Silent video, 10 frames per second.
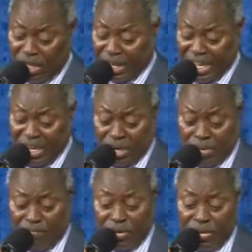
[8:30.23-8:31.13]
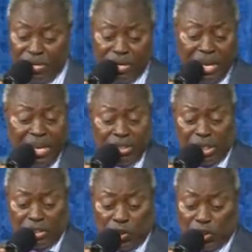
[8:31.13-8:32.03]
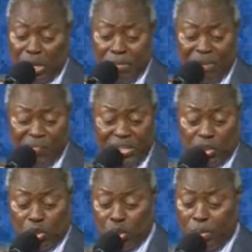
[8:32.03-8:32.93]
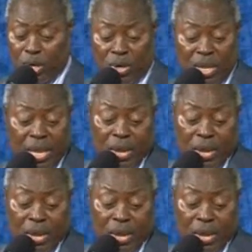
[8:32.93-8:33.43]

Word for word: the kingdom of God shall see my face no more.